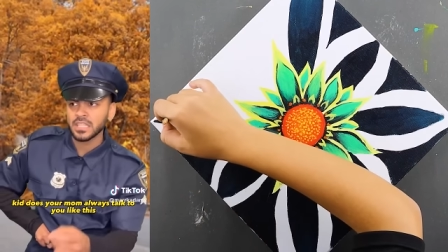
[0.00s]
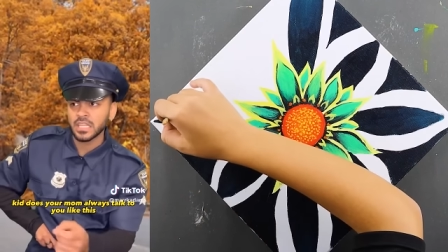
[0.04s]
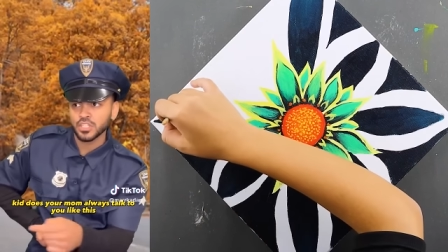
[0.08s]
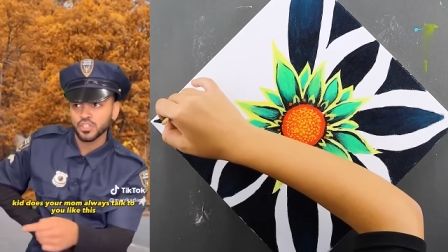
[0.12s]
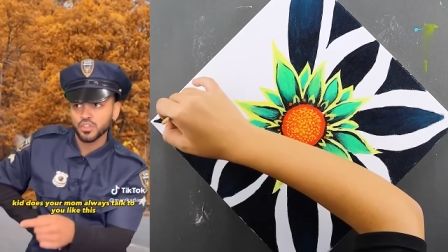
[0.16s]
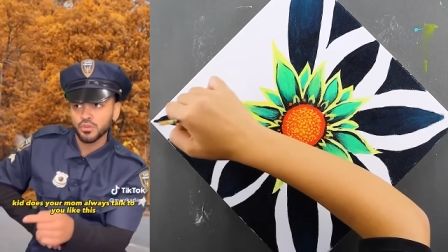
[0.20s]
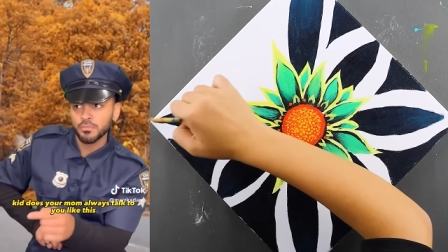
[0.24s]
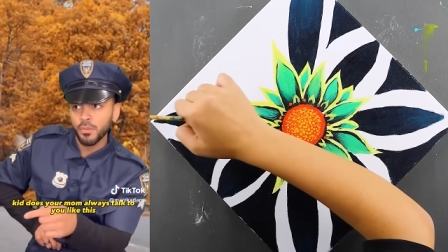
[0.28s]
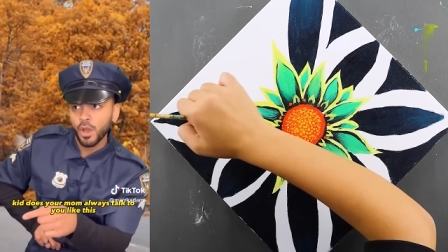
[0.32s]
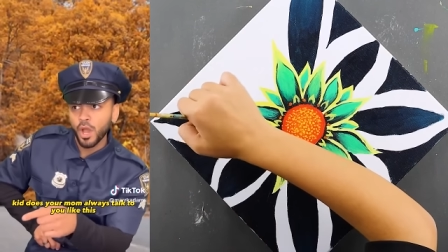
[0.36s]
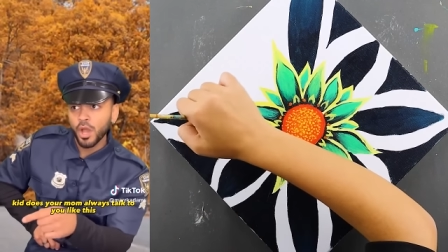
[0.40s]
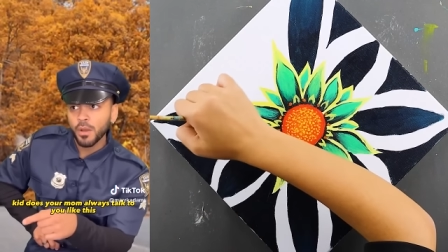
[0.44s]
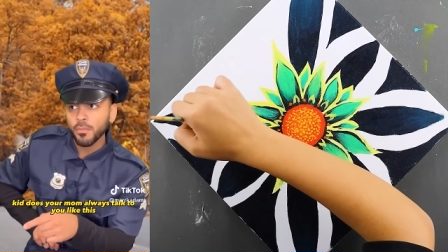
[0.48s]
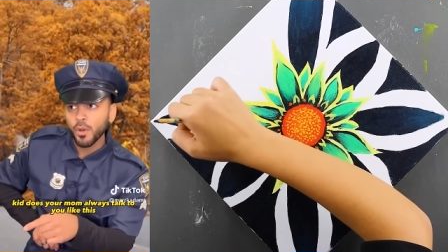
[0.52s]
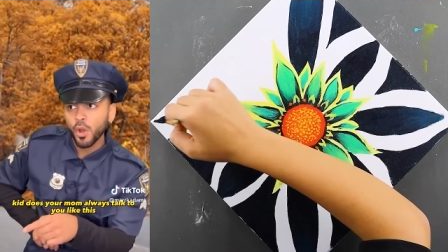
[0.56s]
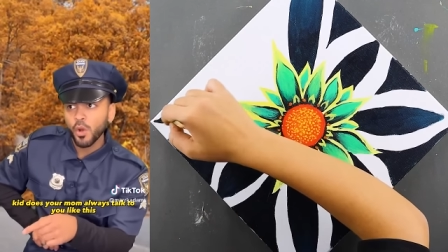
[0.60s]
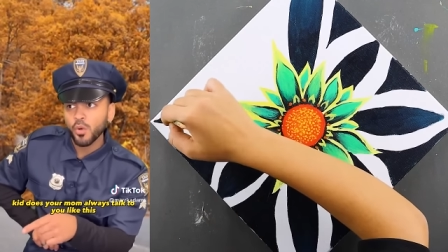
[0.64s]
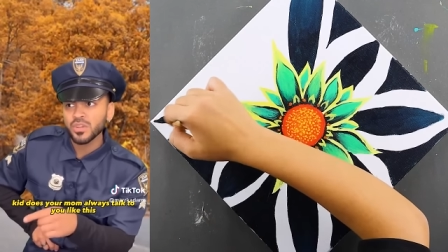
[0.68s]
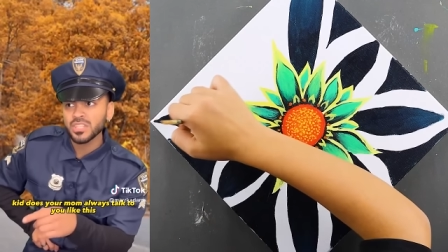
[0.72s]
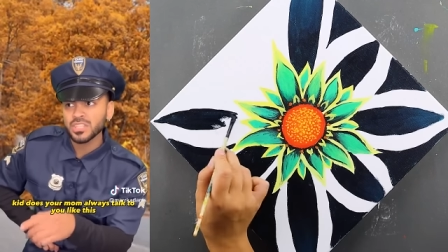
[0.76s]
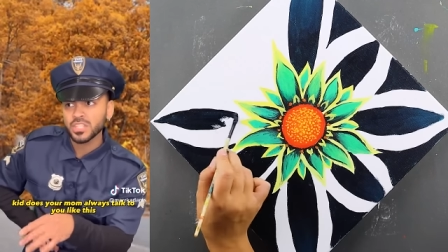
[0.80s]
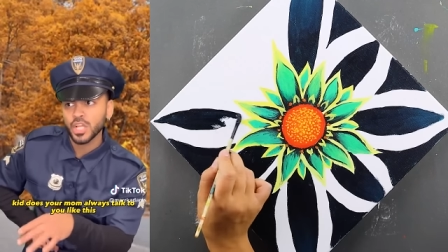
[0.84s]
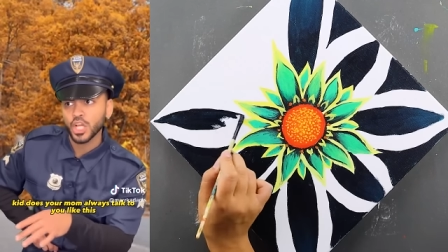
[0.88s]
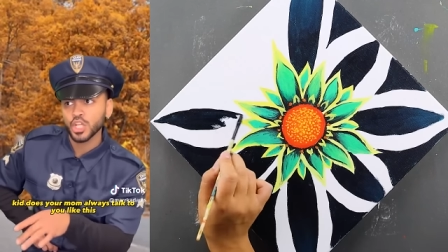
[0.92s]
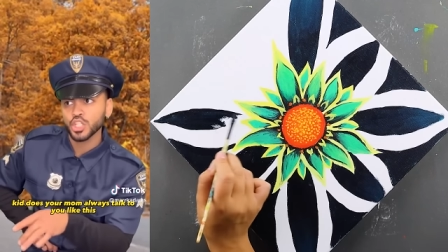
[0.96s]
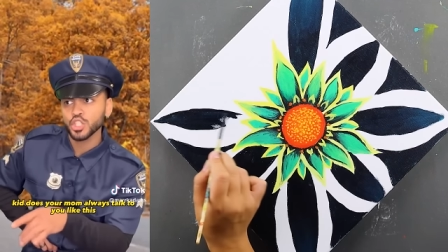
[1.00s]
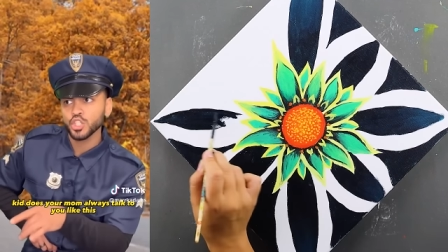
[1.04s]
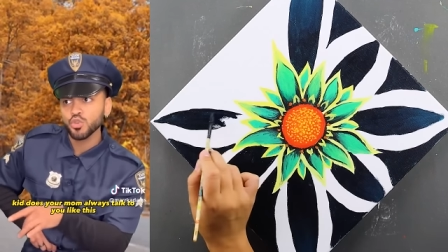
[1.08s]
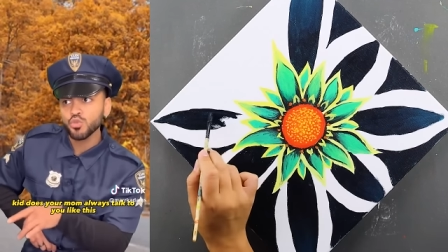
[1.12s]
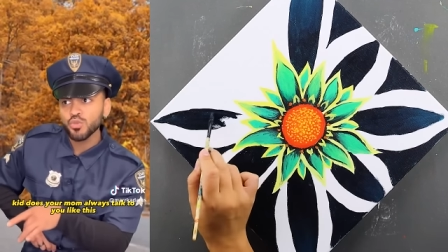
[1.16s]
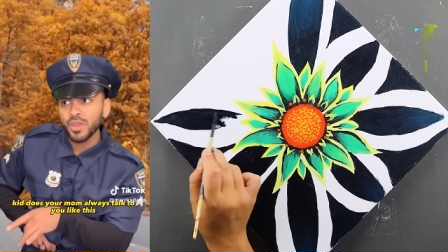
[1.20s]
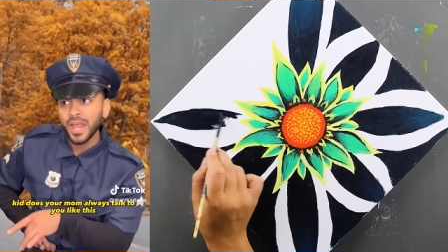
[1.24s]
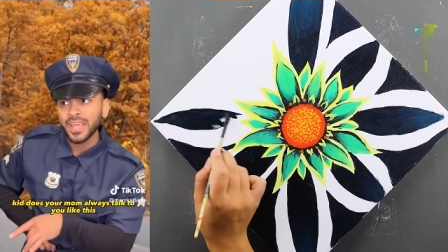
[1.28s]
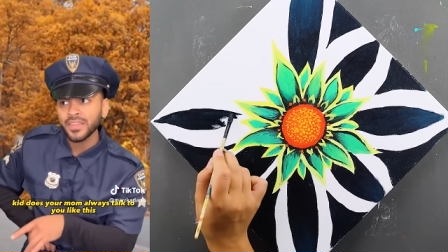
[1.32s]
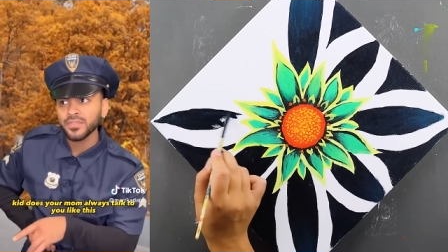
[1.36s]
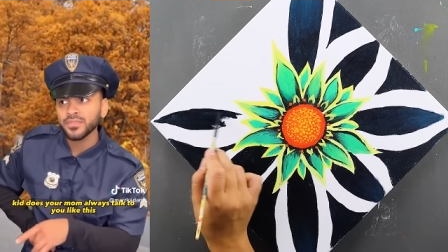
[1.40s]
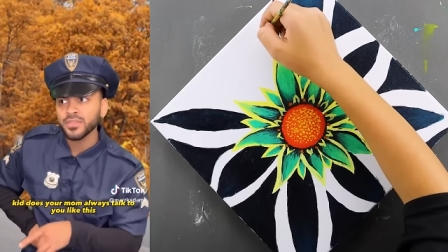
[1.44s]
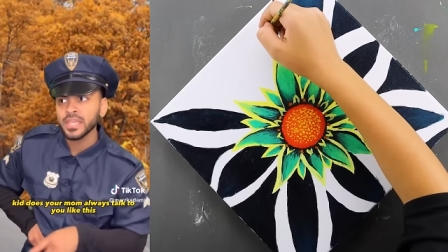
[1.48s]
does your mom always talk to
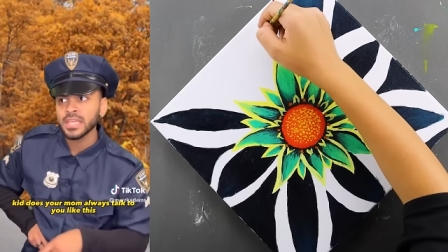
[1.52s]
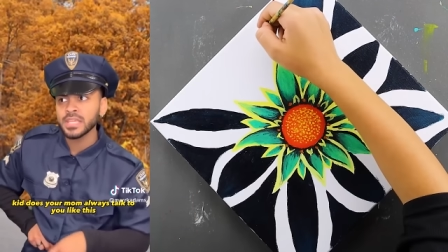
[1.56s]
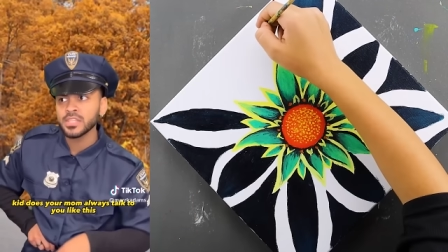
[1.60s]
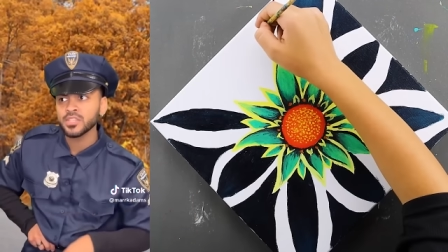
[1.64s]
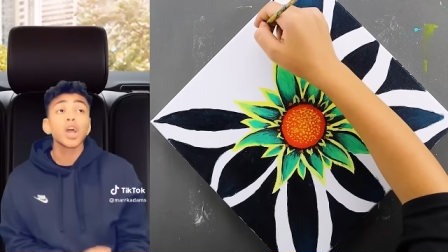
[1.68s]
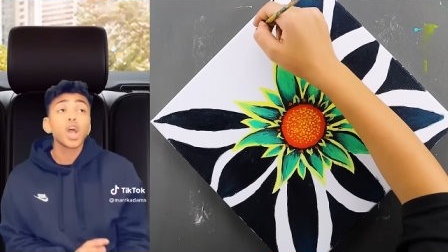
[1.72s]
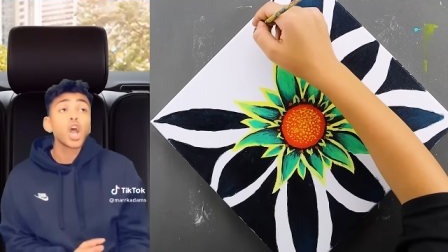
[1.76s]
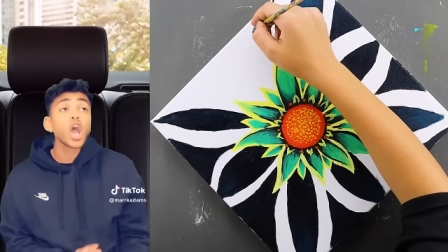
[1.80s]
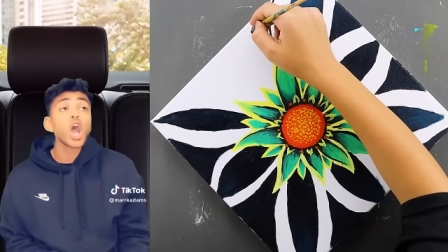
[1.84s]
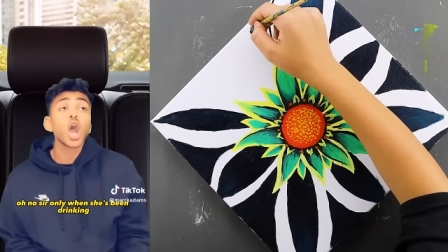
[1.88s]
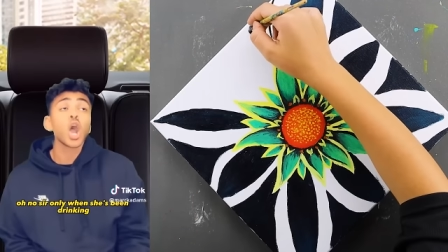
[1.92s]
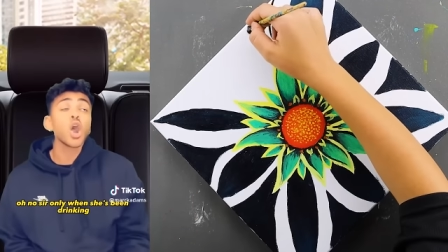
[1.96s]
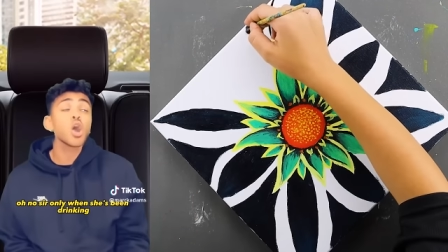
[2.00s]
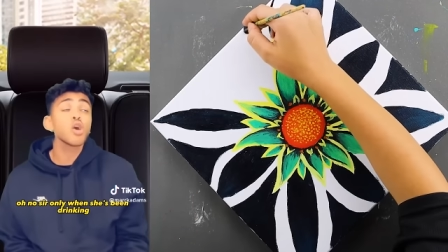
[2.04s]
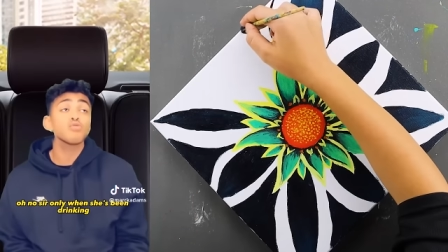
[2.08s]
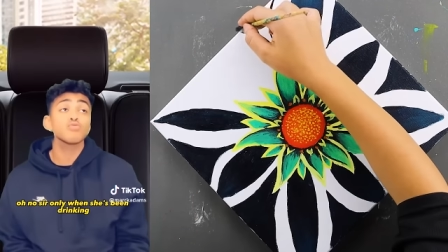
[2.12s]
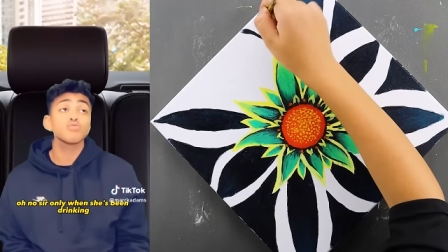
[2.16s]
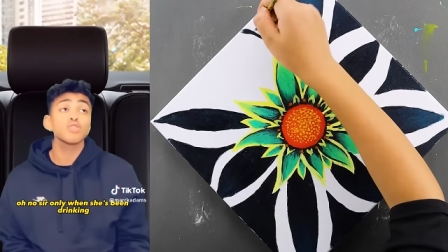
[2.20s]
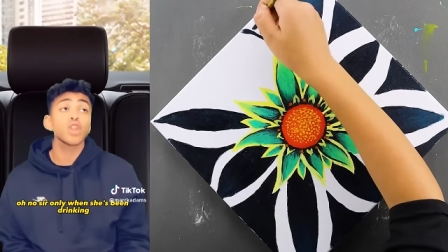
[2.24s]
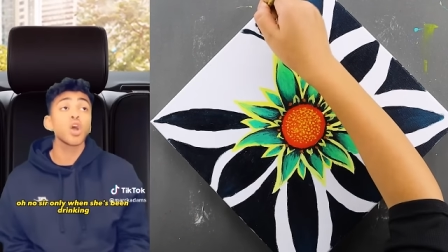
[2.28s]
you like this? Oh,